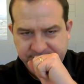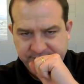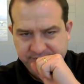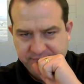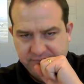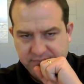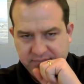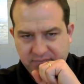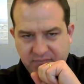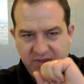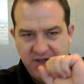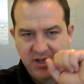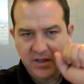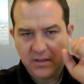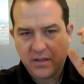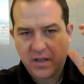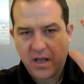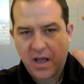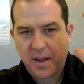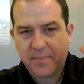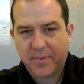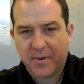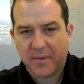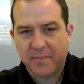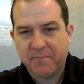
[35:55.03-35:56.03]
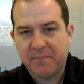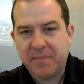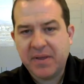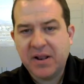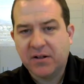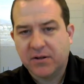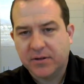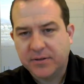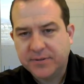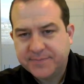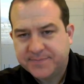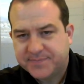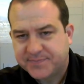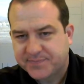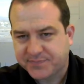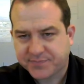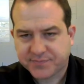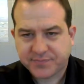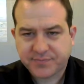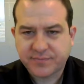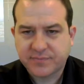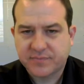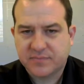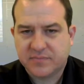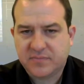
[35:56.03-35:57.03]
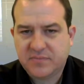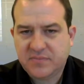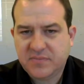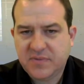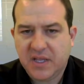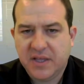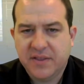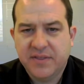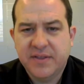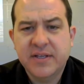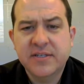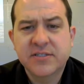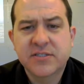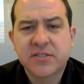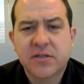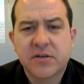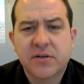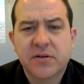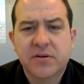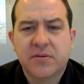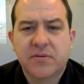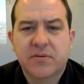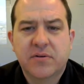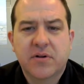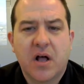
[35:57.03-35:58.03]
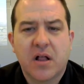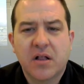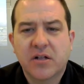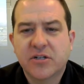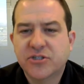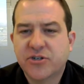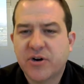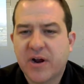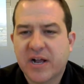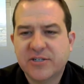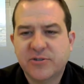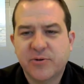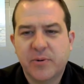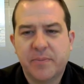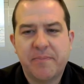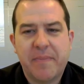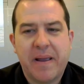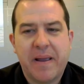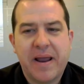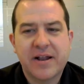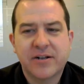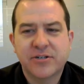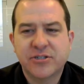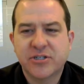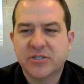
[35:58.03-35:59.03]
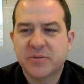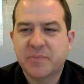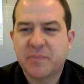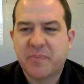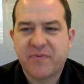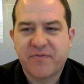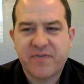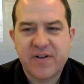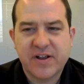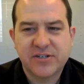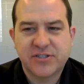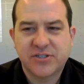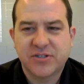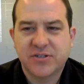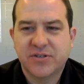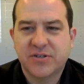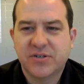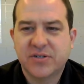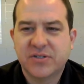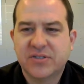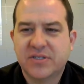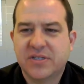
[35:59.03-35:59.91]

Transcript: The upper middle, these are college graduate managers and professionals,